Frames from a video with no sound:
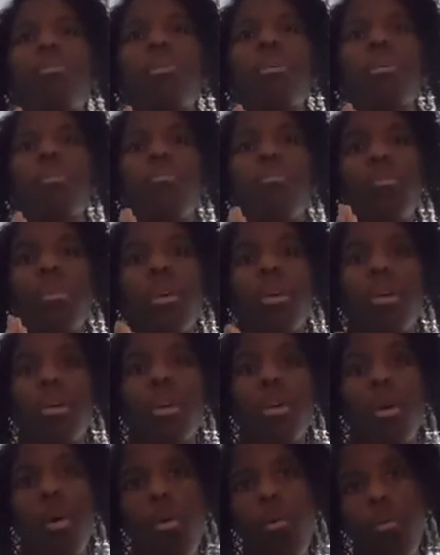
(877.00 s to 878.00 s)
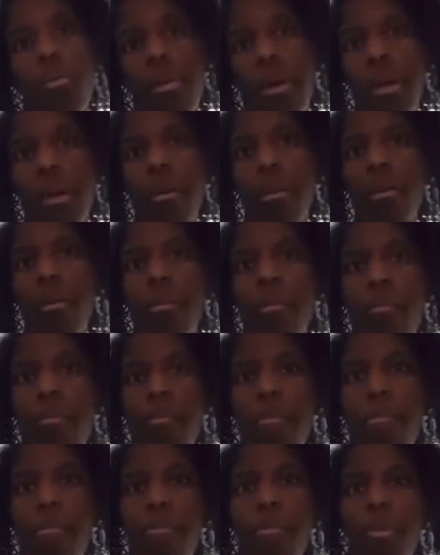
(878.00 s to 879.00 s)
can we go there?
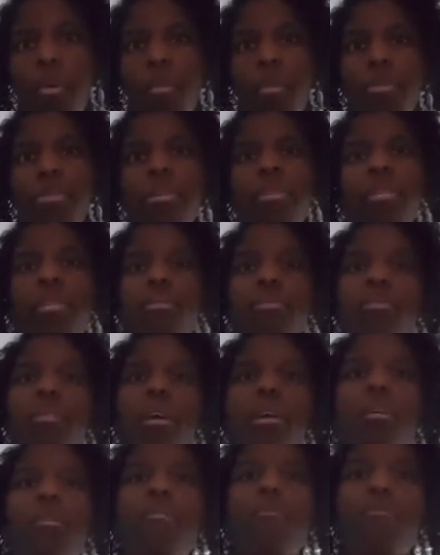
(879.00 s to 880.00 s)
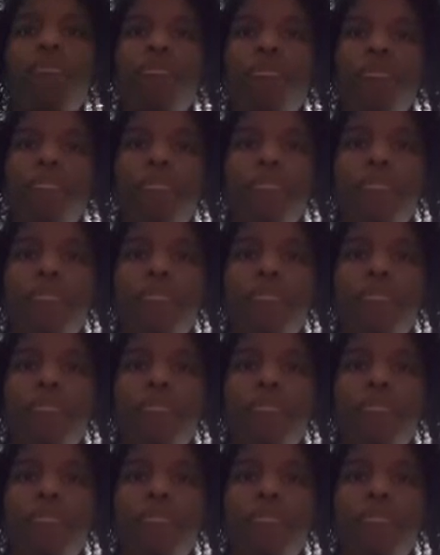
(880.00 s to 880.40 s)
within the self.